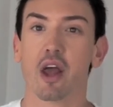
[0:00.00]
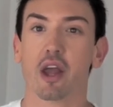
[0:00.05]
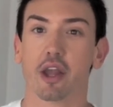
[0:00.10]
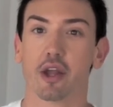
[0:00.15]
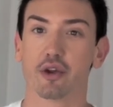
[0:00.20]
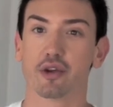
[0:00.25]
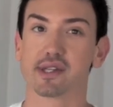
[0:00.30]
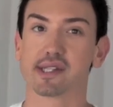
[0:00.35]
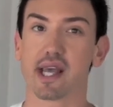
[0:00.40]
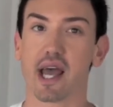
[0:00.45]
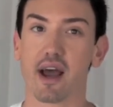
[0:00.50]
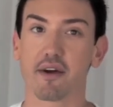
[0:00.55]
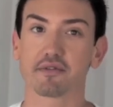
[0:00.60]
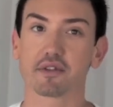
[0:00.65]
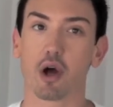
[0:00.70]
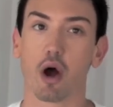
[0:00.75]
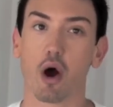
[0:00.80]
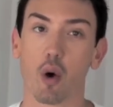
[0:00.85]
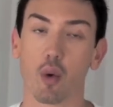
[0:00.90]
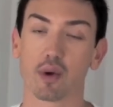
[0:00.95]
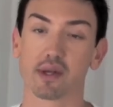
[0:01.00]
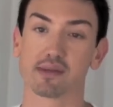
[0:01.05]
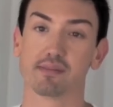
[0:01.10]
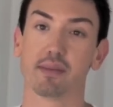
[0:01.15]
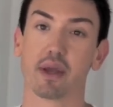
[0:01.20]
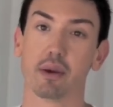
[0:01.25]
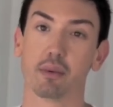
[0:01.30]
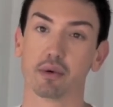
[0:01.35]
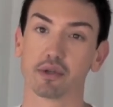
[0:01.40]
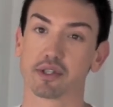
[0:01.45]
You just have to always
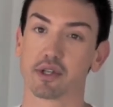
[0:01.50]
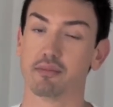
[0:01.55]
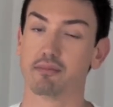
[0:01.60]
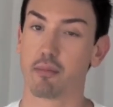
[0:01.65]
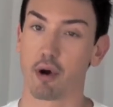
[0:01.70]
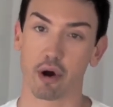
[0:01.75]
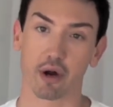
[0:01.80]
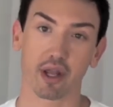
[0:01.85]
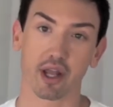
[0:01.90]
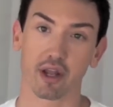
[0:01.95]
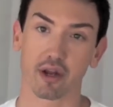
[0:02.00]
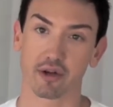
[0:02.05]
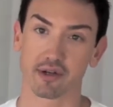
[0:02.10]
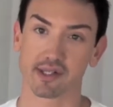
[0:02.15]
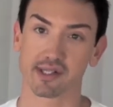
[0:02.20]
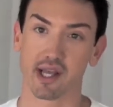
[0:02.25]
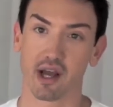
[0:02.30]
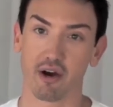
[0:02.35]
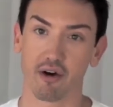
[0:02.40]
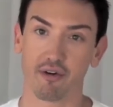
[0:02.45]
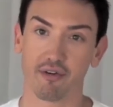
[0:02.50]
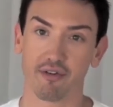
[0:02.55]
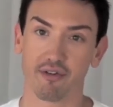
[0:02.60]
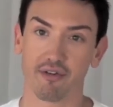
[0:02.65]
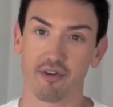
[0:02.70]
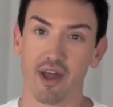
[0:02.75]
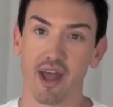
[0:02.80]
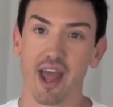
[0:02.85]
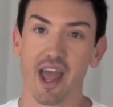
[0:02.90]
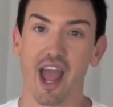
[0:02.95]
be able to market yourself,